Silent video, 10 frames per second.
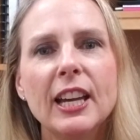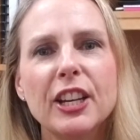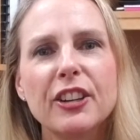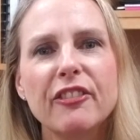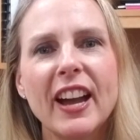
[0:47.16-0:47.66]

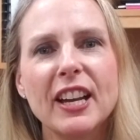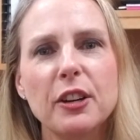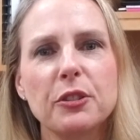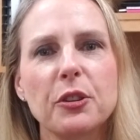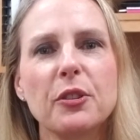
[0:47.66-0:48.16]
Your FICO
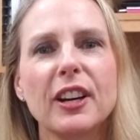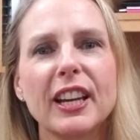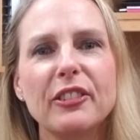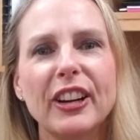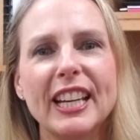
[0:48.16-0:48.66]
score
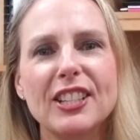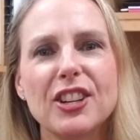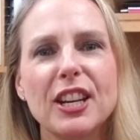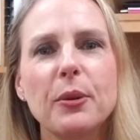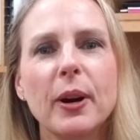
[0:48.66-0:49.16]
can range
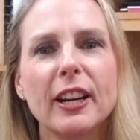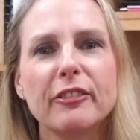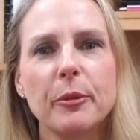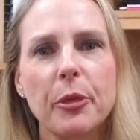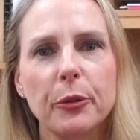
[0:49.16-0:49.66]
anywhere
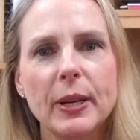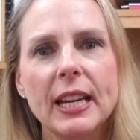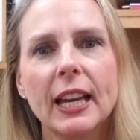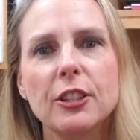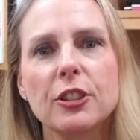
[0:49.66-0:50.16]
from
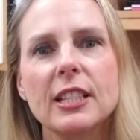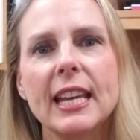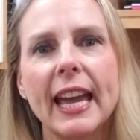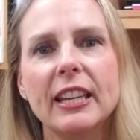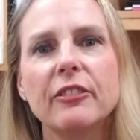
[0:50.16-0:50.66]
300
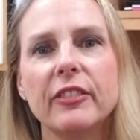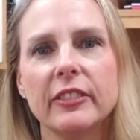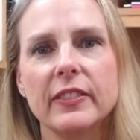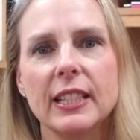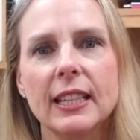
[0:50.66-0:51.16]
to
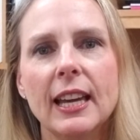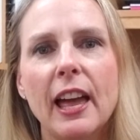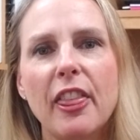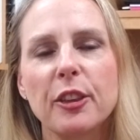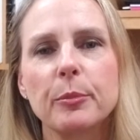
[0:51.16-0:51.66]
850.
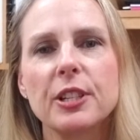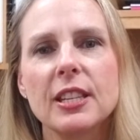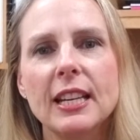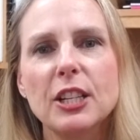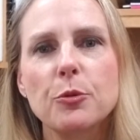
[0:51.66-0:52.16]
The
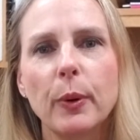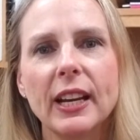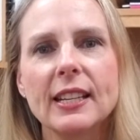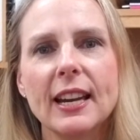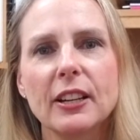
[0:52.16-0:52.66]
percentage
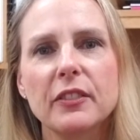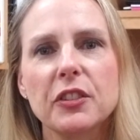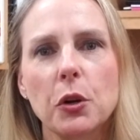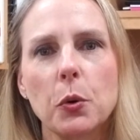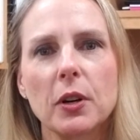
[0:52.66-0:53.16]
breakdown of
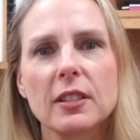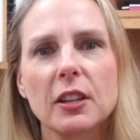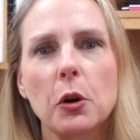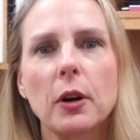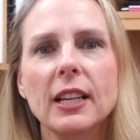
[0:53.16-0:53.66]
scores
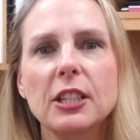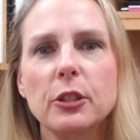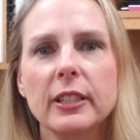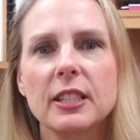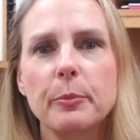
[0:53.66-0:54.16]
according to
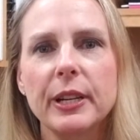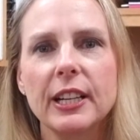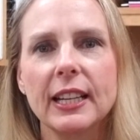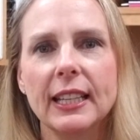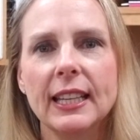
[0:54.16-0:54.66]

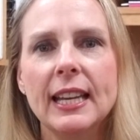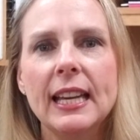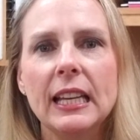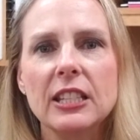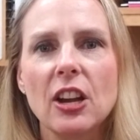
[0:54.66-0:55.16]
Experian
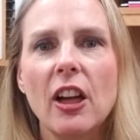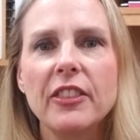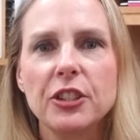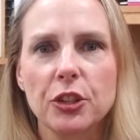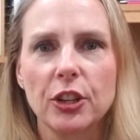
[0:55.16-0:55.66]
is on the
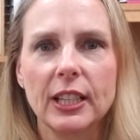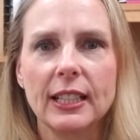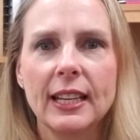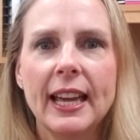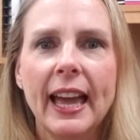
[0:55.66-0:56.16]

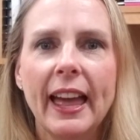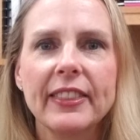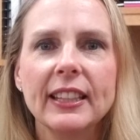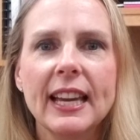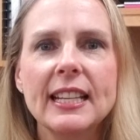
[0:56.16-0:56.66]
screen, and the
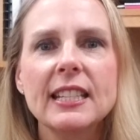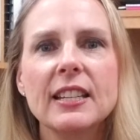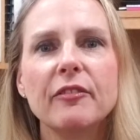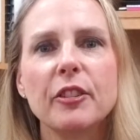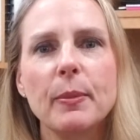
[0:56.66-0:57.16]
latest
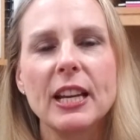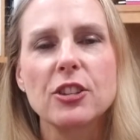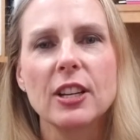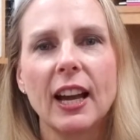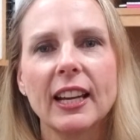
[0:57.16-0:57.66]

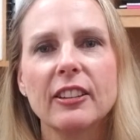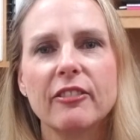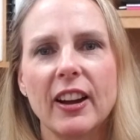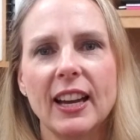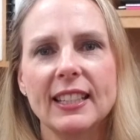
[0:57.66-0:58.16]
information I could
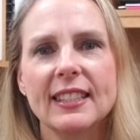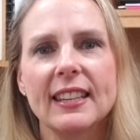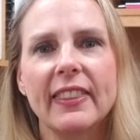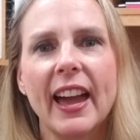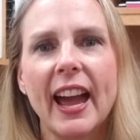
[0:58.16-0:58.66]
find said
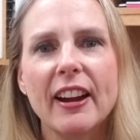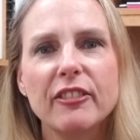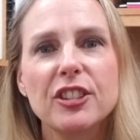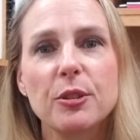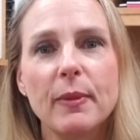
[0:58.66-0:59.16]
the
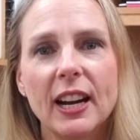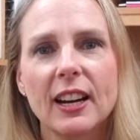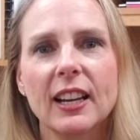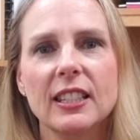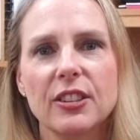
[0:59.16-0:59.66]
average
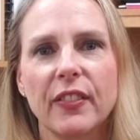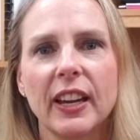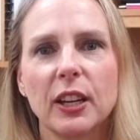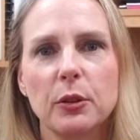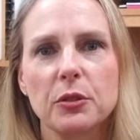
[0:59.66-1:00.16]
American's
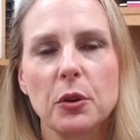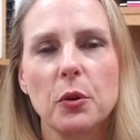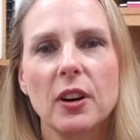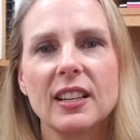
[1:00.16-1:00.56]
FICO score is